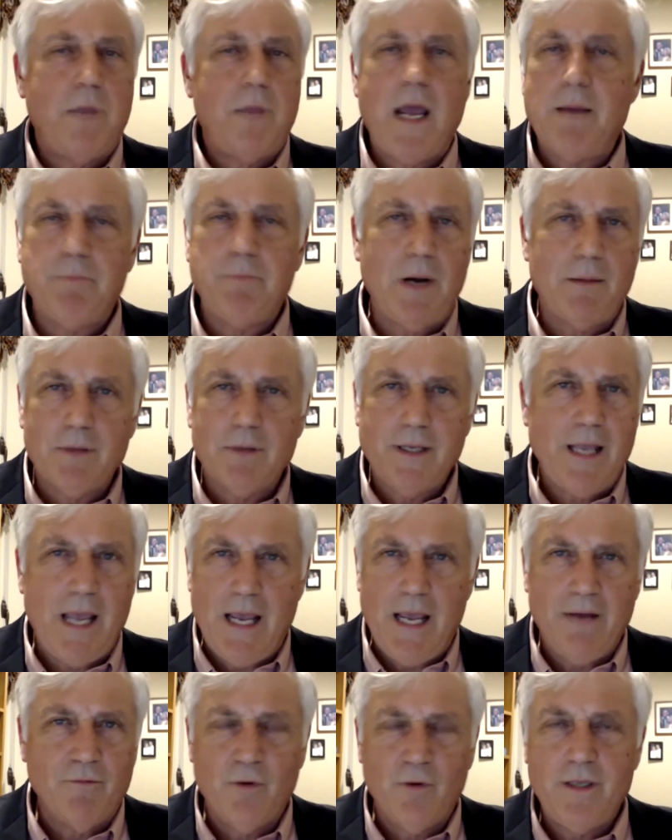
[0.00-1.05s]
probably
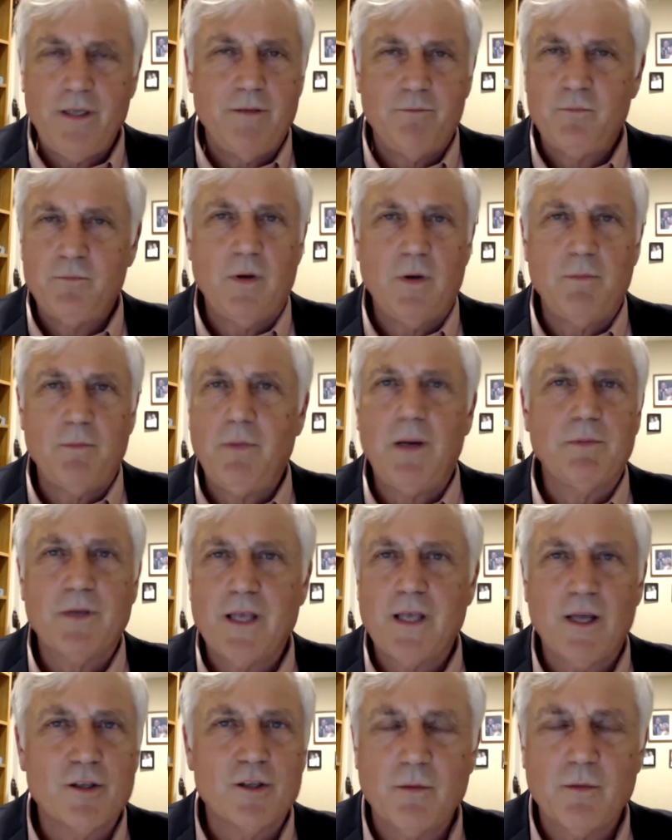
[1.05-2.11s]
every public
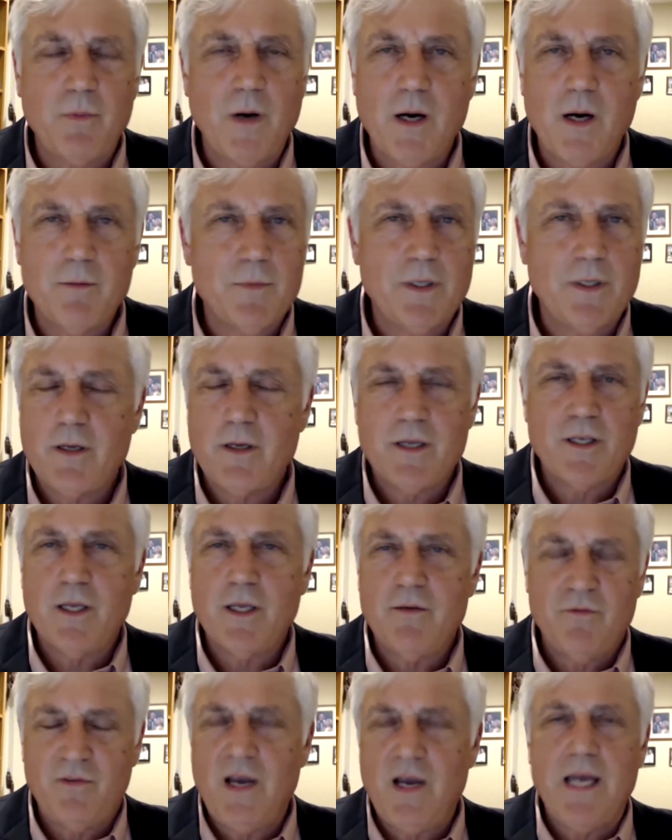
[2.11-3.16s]
health department can
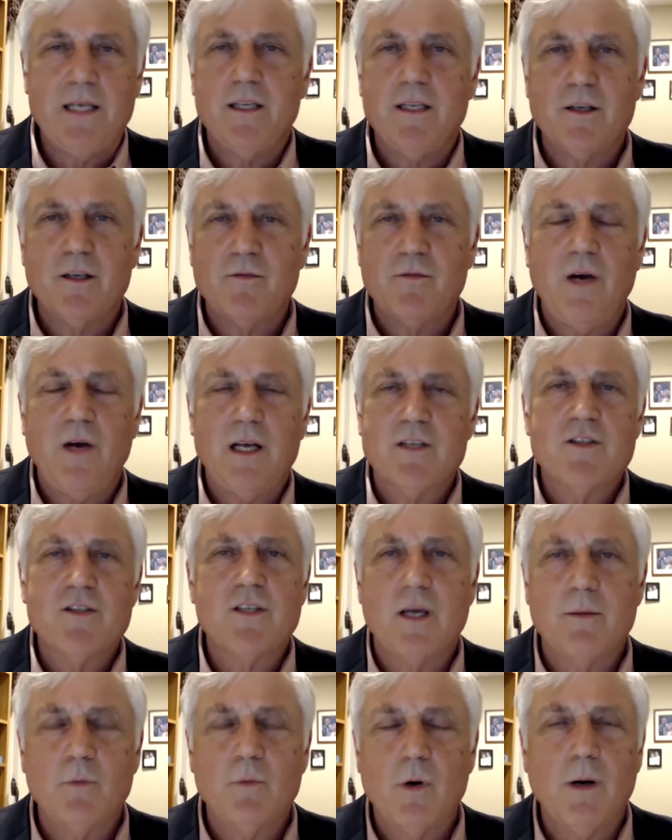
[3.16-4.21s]
find in their files
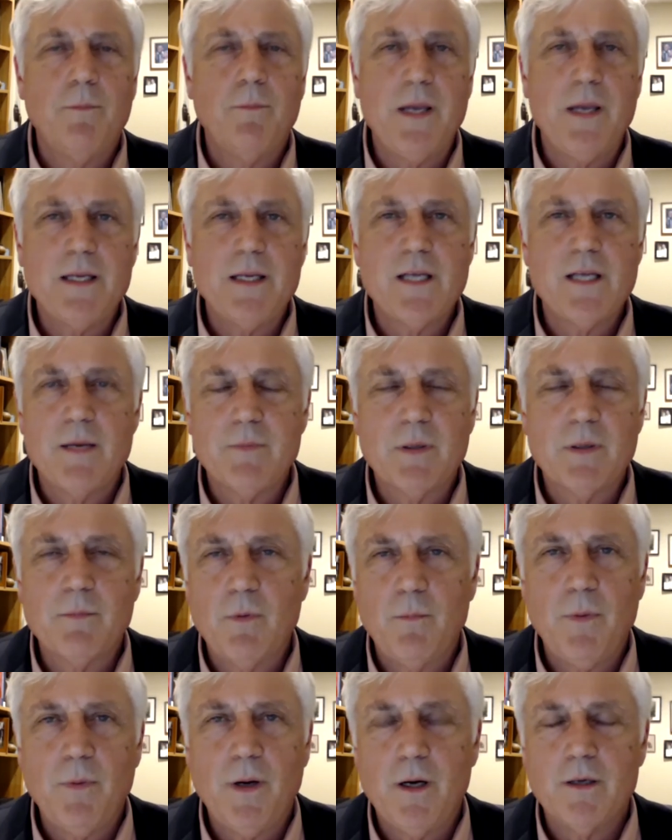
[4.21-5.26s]
somewhere a pandemic
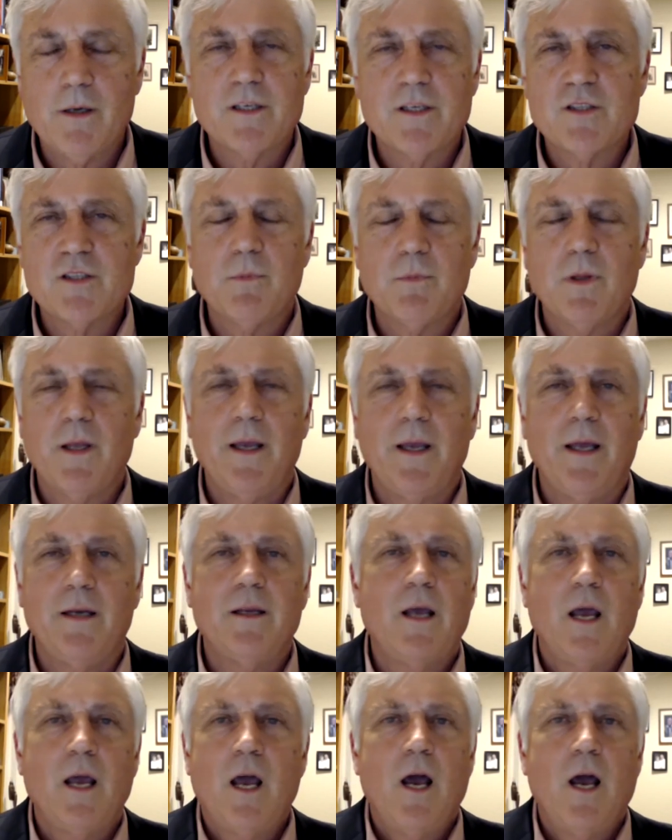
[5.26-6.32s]
preparedness plan,
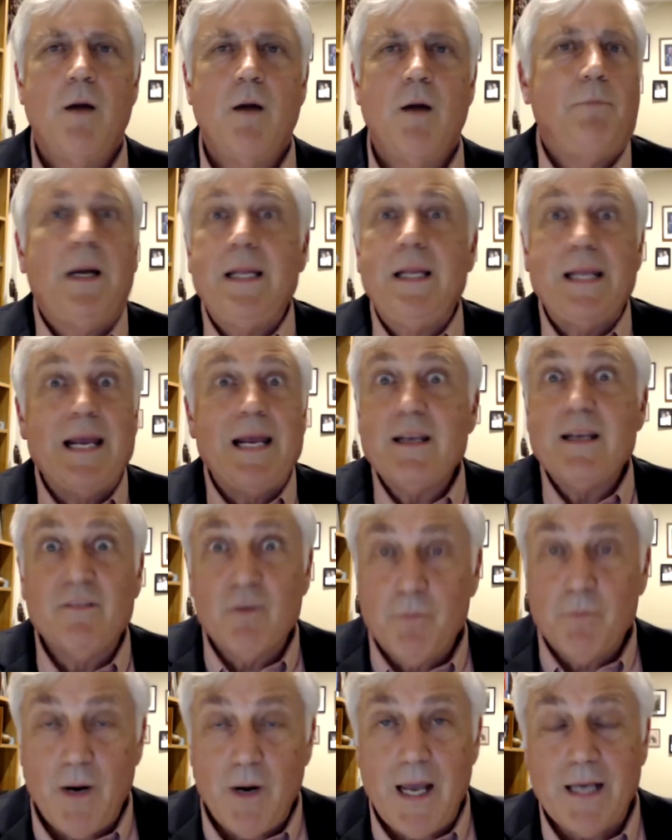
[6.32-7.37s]
but they never
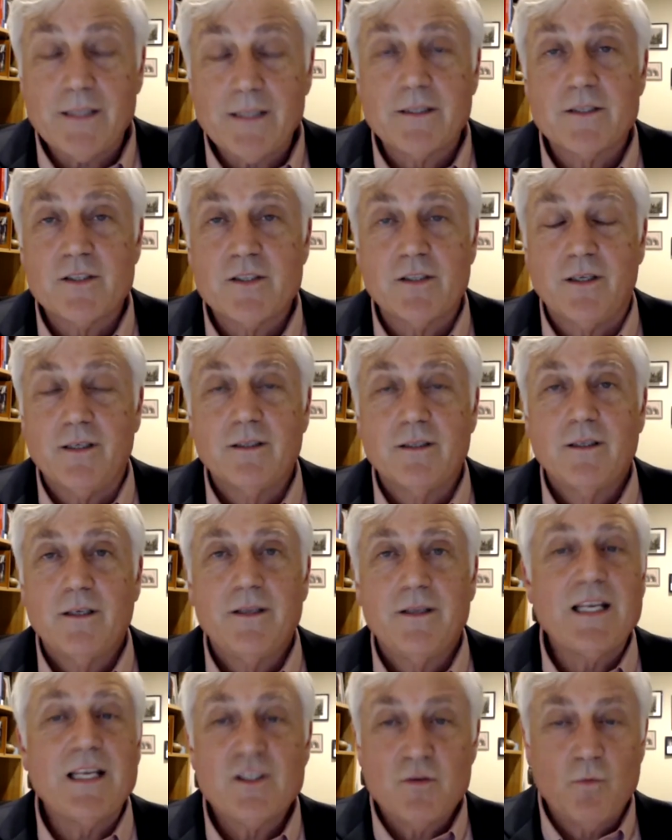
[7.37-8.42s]
practice it.
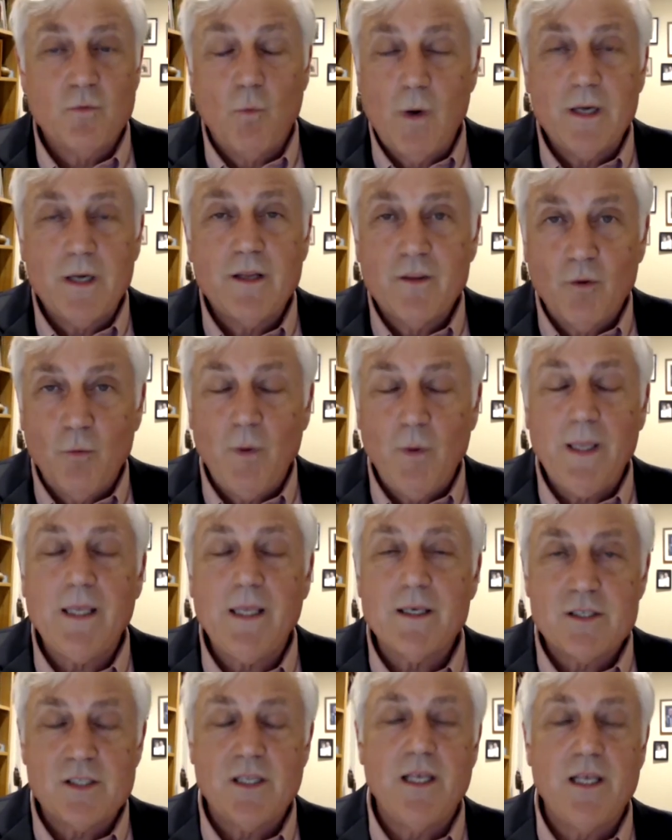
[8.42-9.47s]
That's one of the
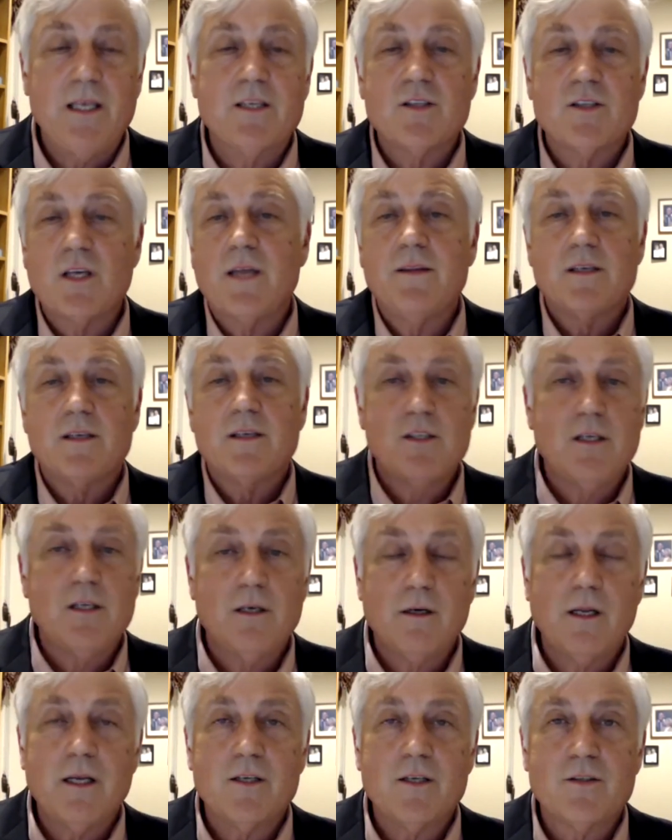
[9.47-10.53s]
weakest things on this
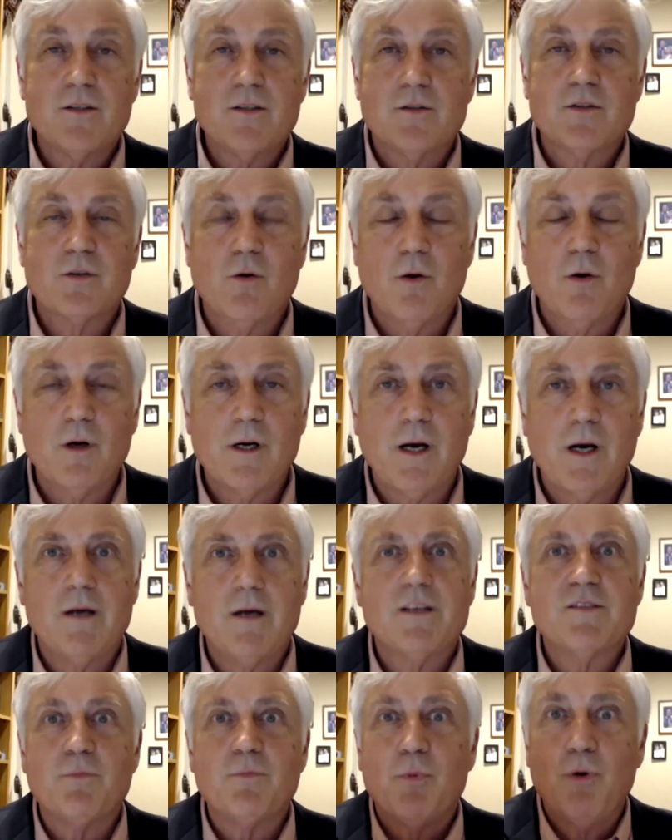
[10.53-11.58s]
international scorecard
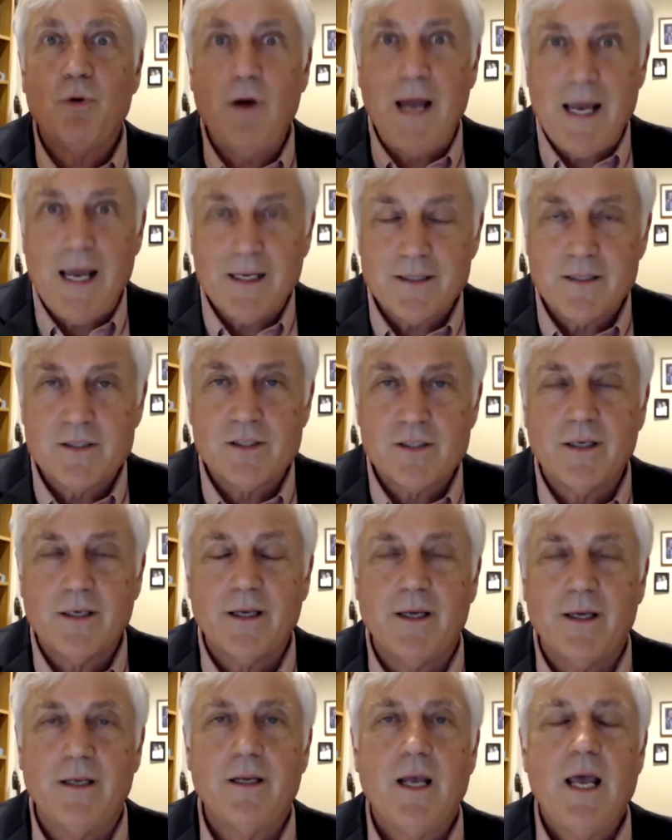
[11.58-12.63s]
is practicing
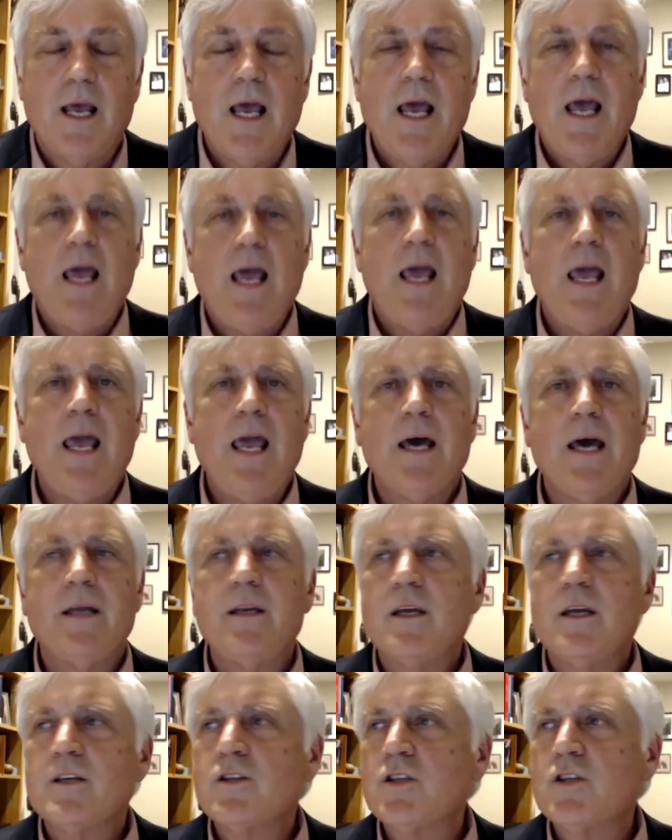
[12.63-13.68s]
it. And
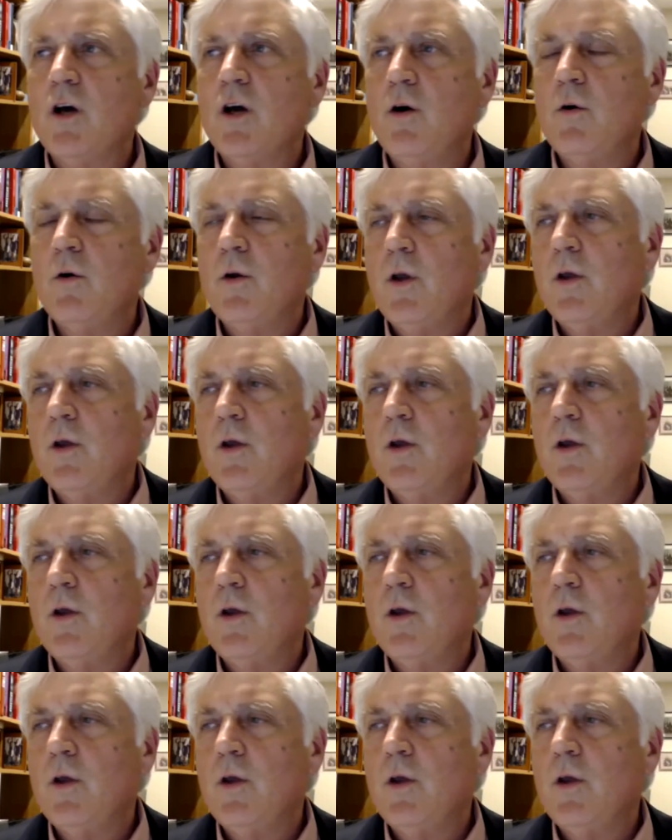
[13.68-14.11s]
so